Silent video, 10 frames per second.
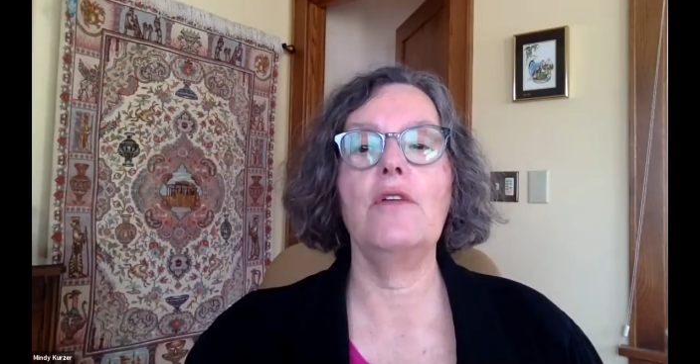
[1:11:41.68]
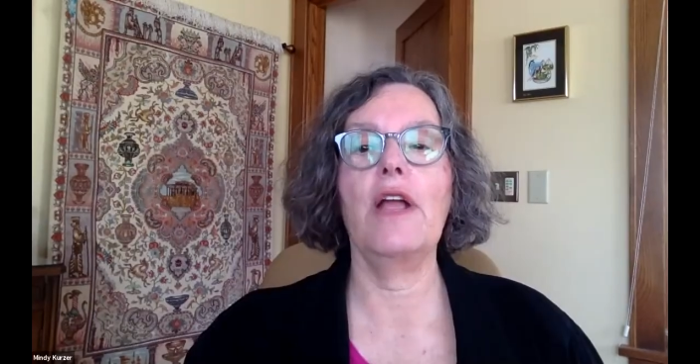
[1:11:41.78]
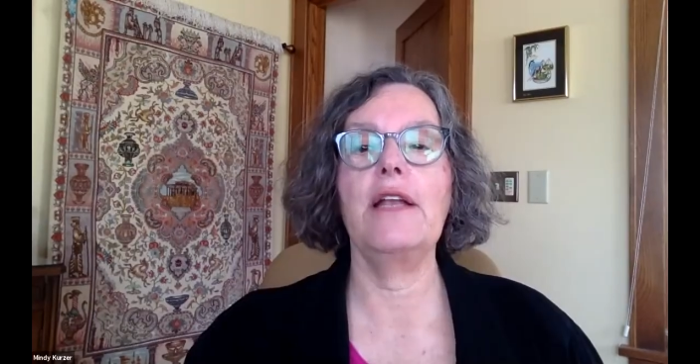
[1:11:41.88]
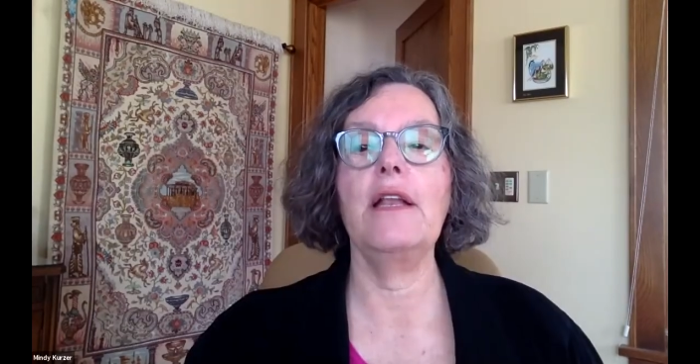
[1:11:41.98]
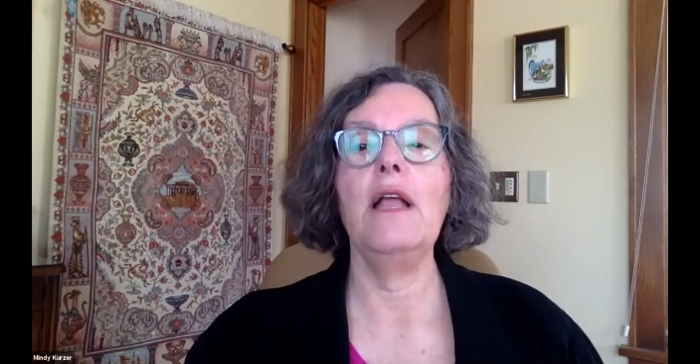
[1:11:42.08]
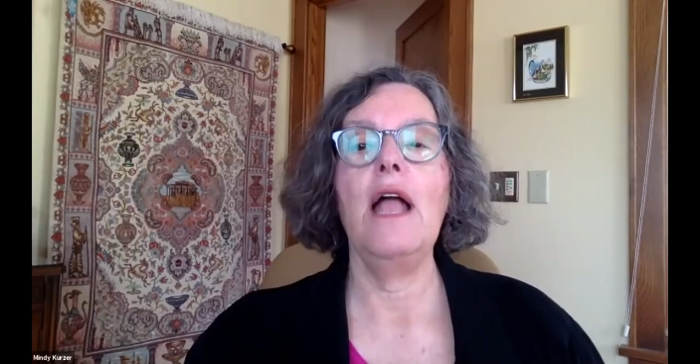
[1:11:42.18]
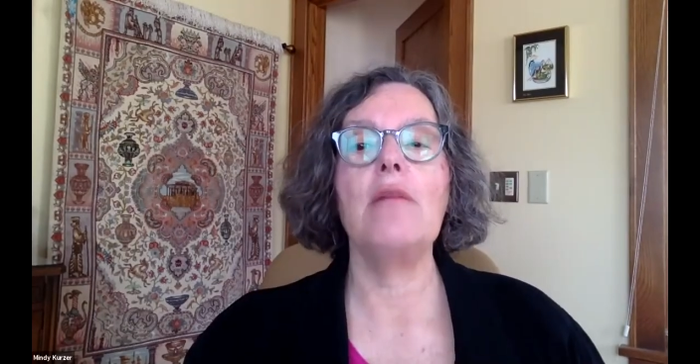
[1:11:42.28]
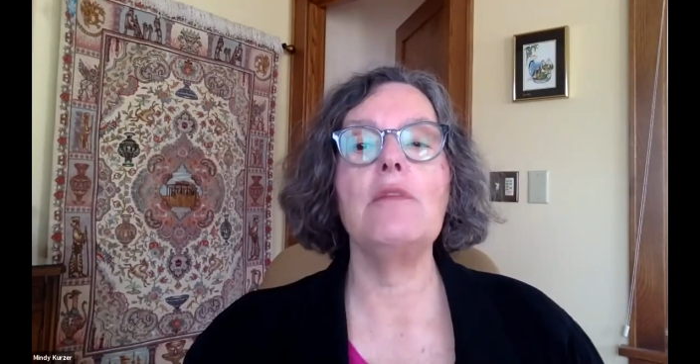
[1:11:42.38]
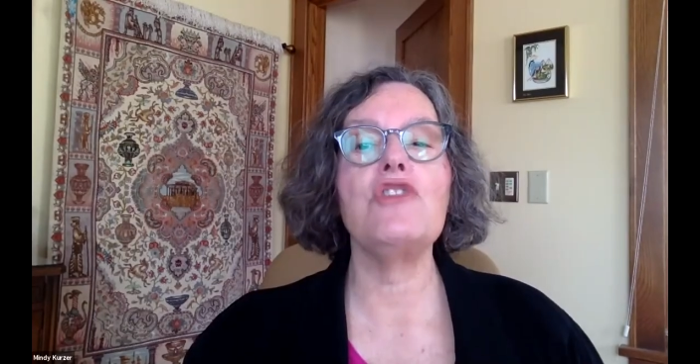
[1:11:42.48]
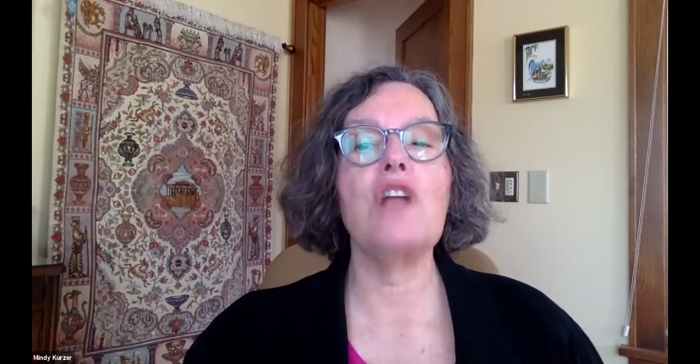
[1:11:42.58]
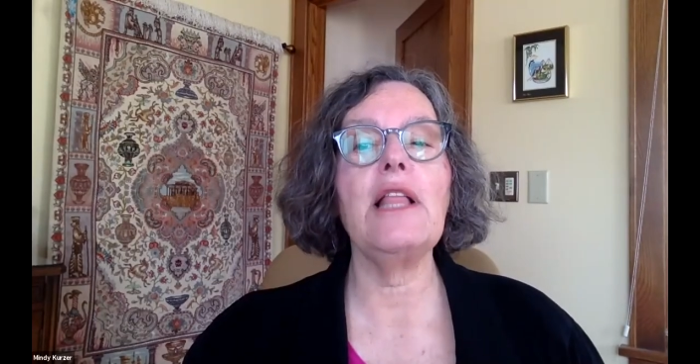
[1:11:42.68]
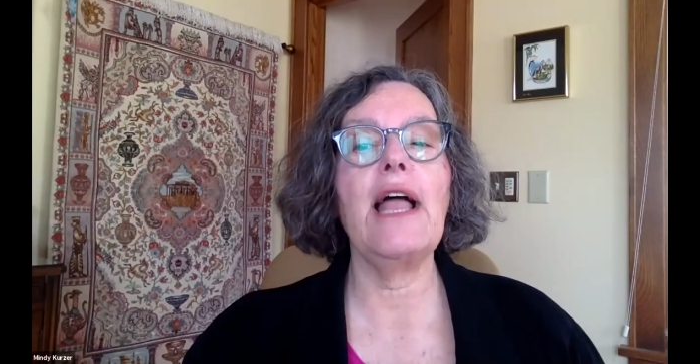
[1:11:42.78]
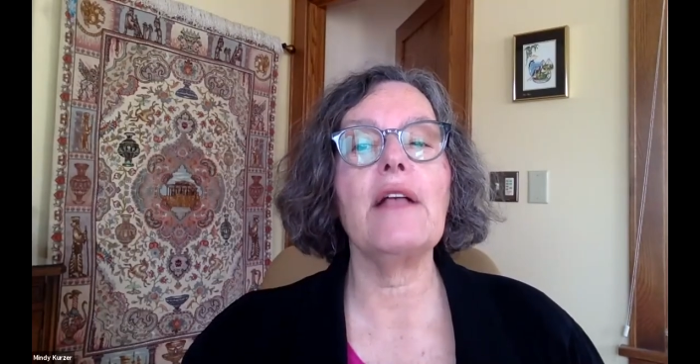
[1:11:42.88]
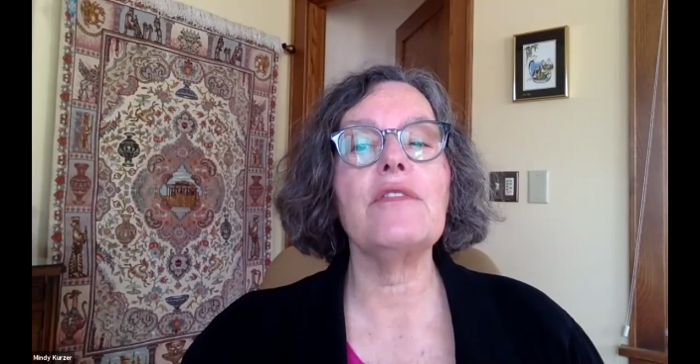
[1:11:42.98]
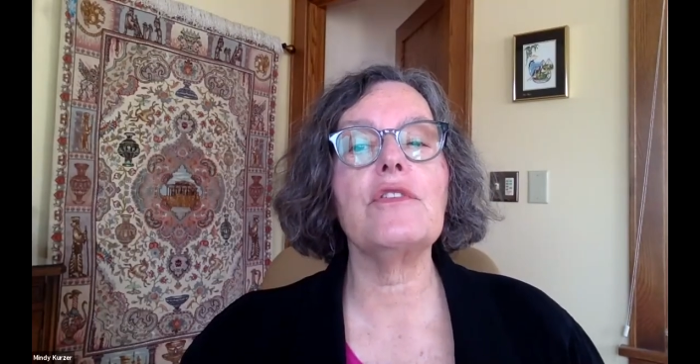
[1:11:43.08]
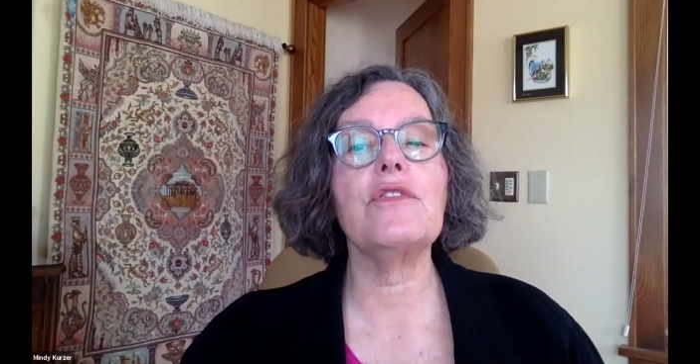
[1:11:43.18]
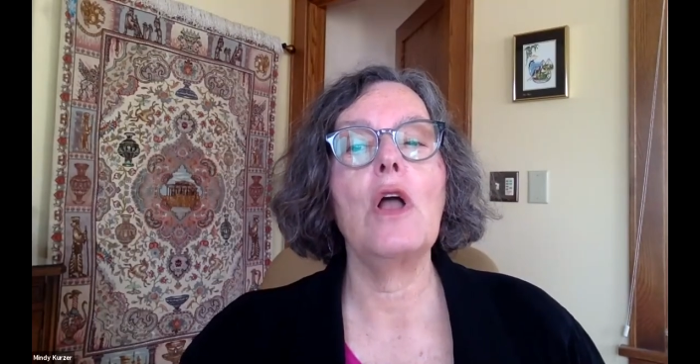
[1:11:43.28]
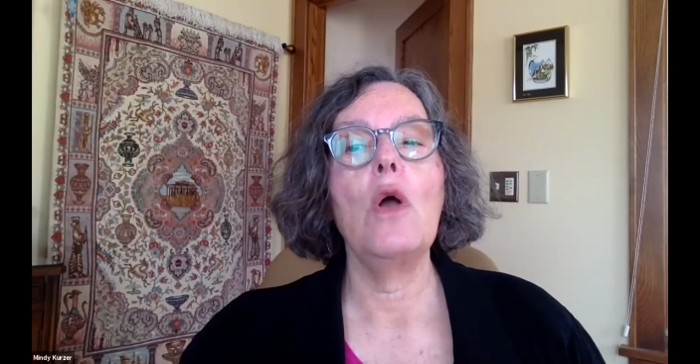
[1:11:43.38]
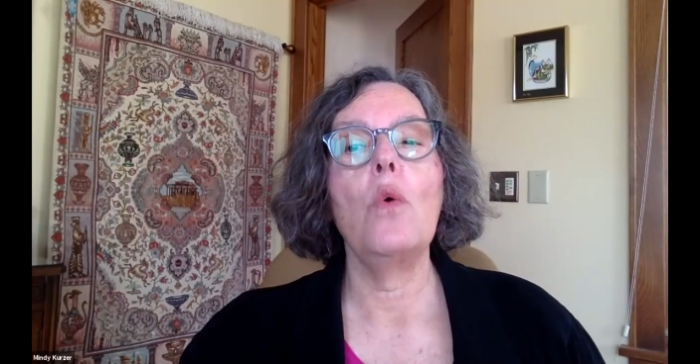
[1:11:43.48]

great. And Michelle asks,